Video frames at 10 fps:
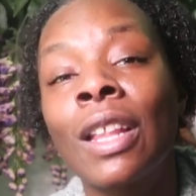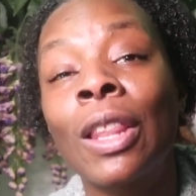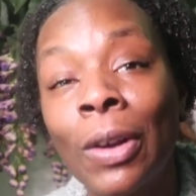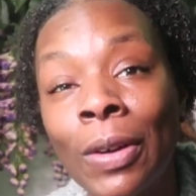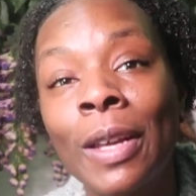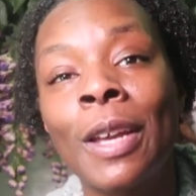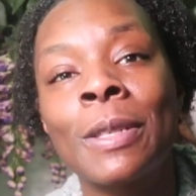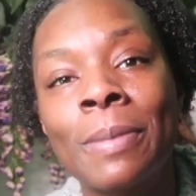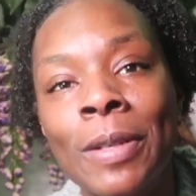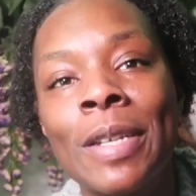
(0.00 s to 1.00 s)
learning
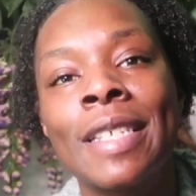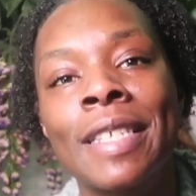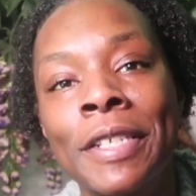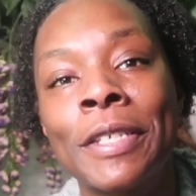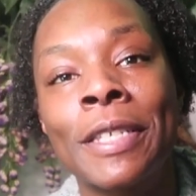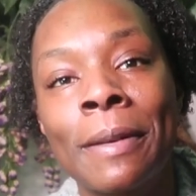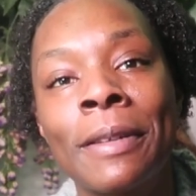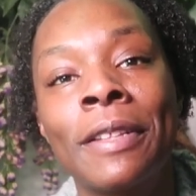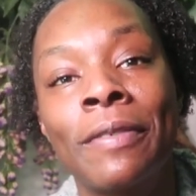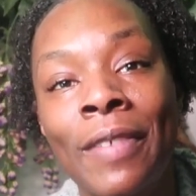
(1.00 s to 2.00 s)
experience and
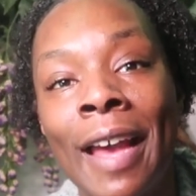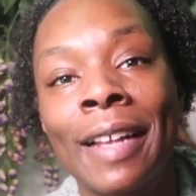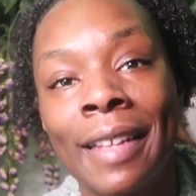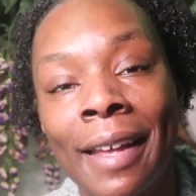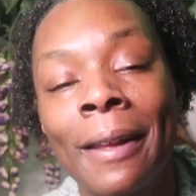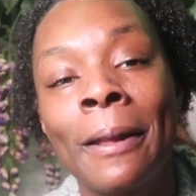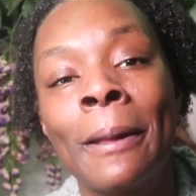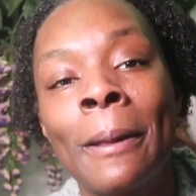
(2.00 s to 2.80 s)
accepting the fact that